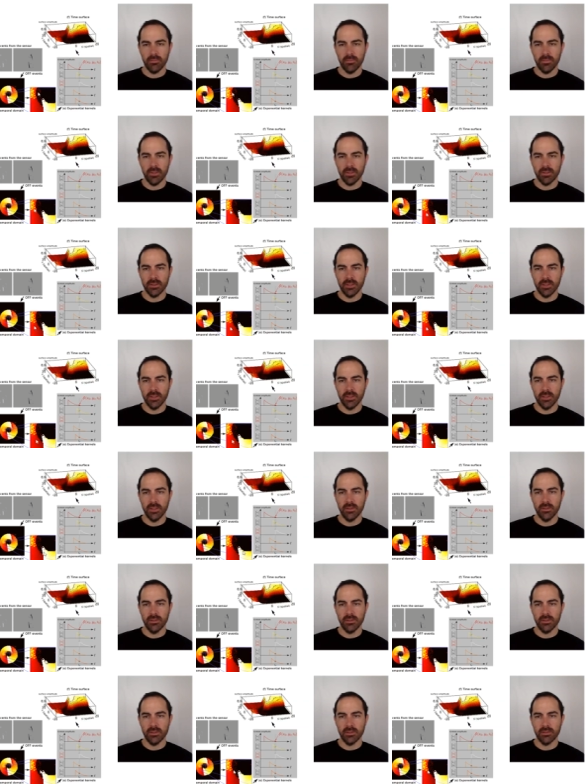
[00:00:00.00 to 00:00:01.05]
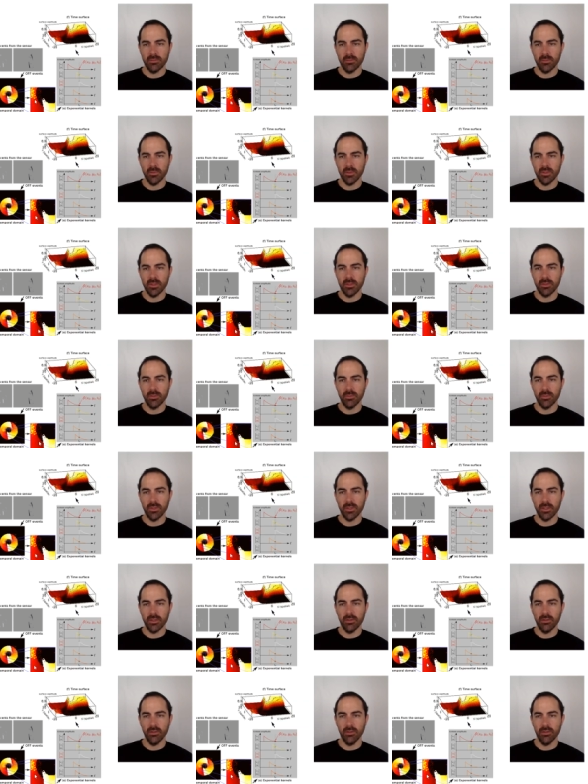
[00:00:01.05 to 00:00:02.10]
pixel here is represented with a
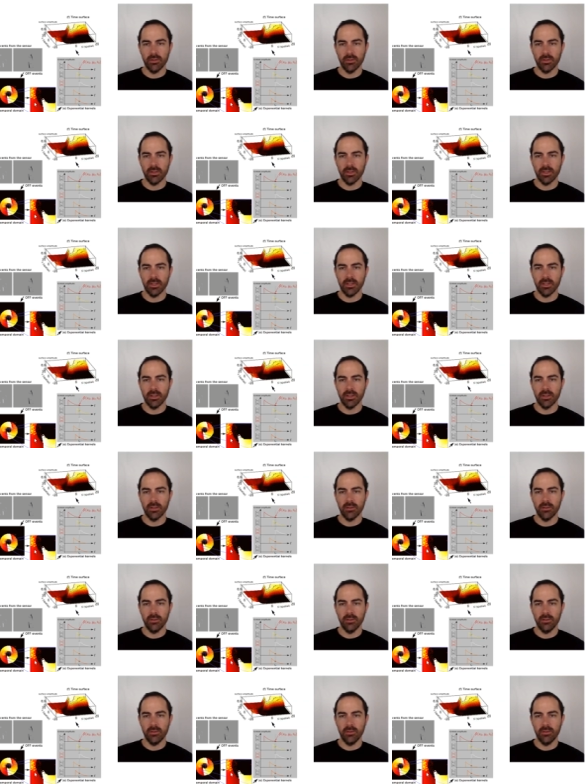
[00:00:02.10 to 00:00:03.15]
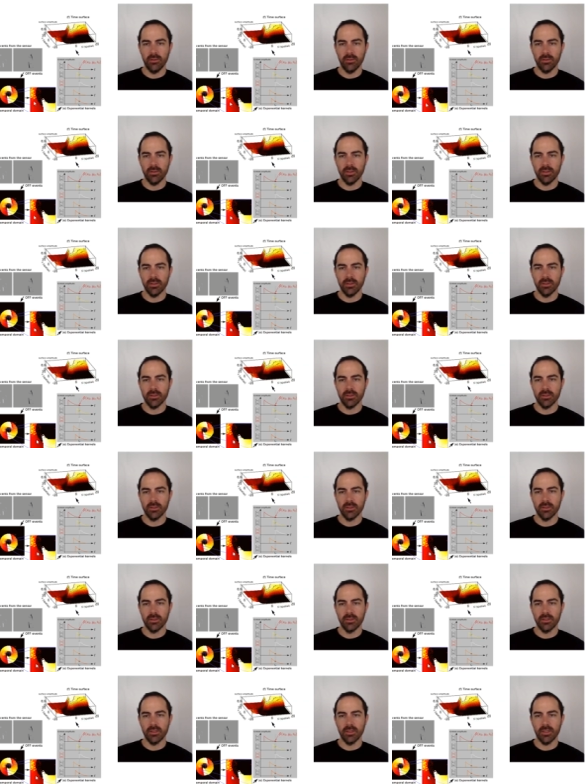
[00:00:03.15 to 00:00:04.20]
color, and the color is
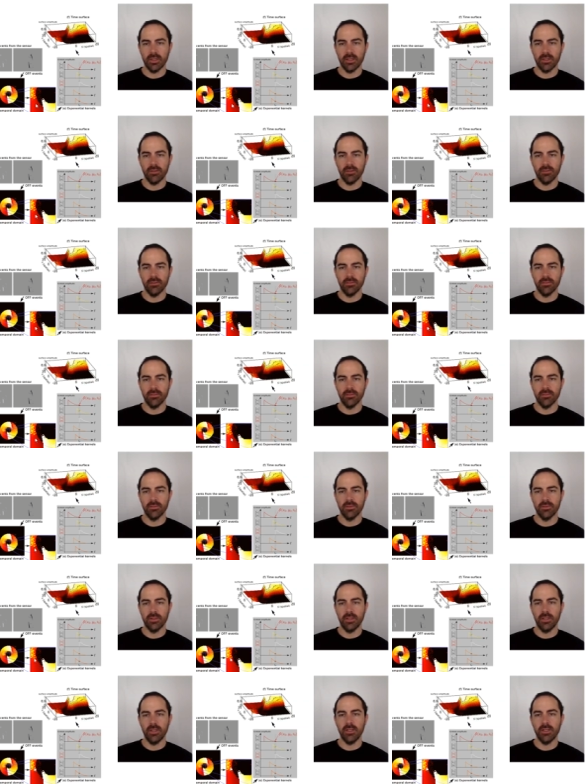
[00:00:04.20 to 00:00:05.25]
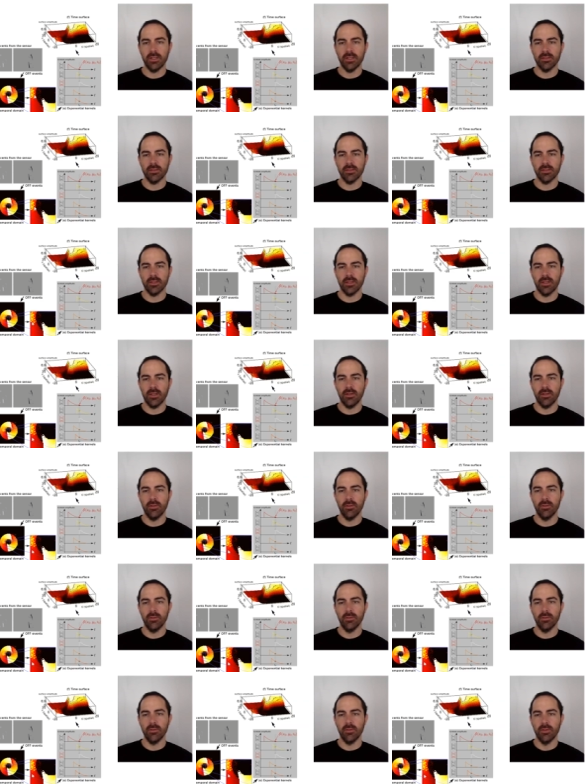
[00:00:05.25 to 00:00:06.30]
kind of telling us
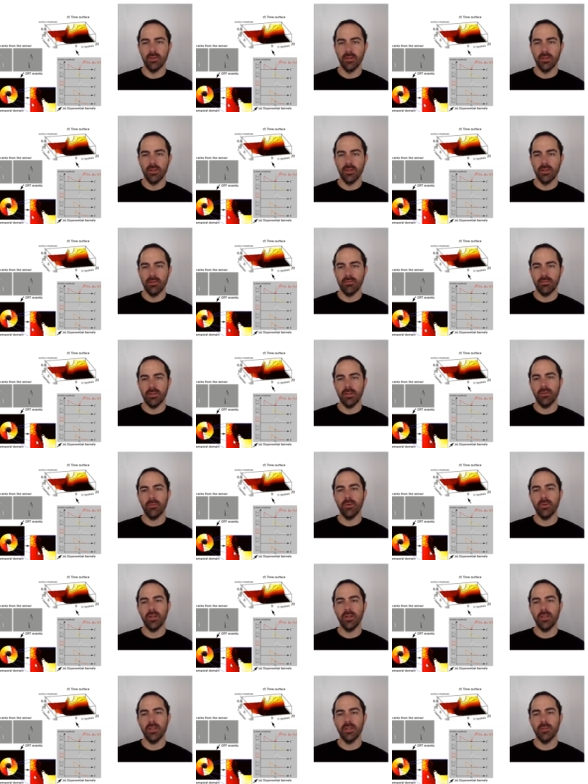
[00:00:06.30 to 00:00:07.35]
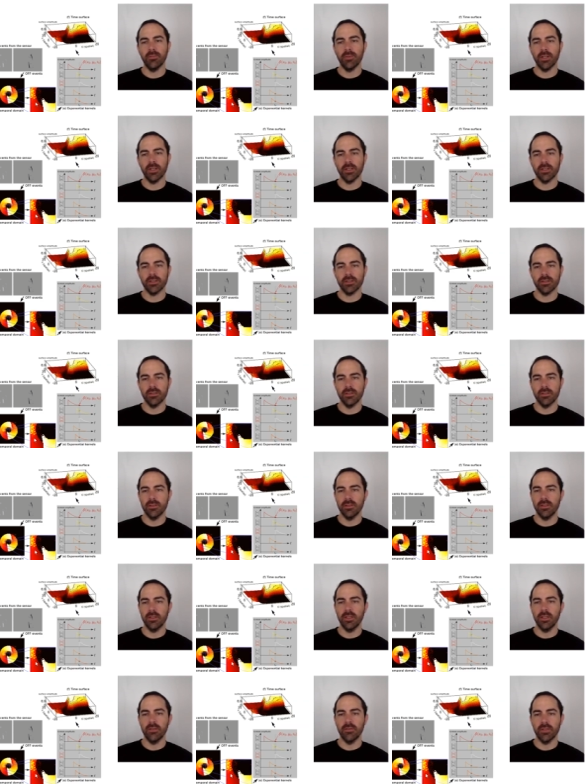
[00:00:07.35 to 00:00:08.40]
how far away in the past
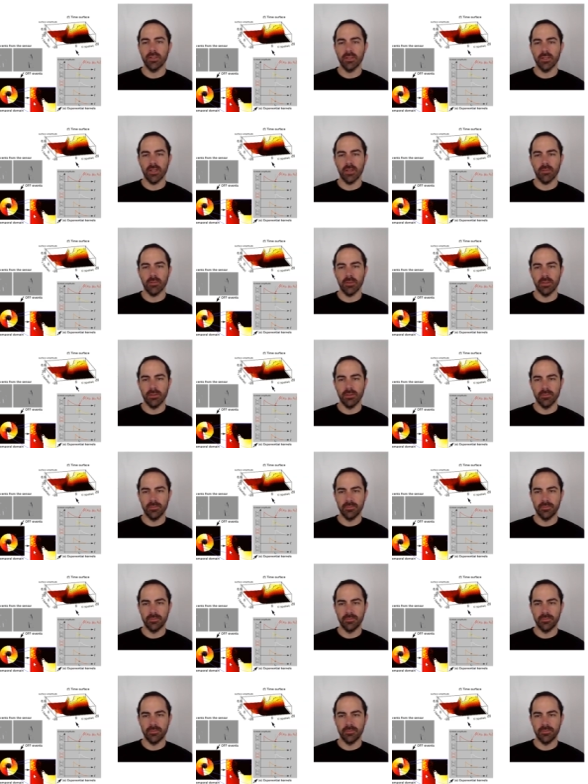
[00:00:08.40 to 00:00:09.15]
the event happened.